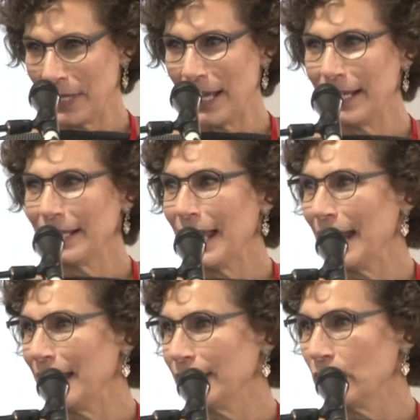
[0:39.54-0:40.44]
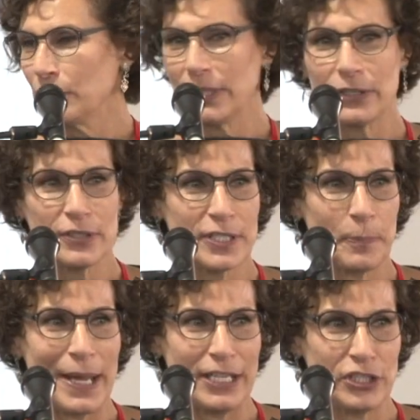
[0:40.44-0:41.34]
Okay. And who here is a
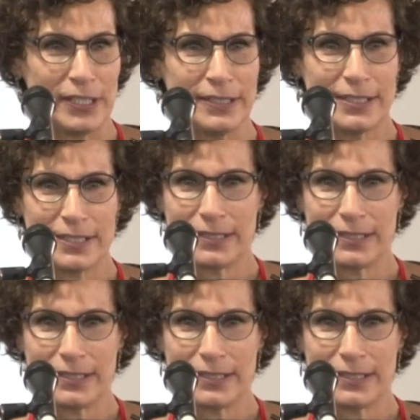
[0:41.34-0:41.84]
patient?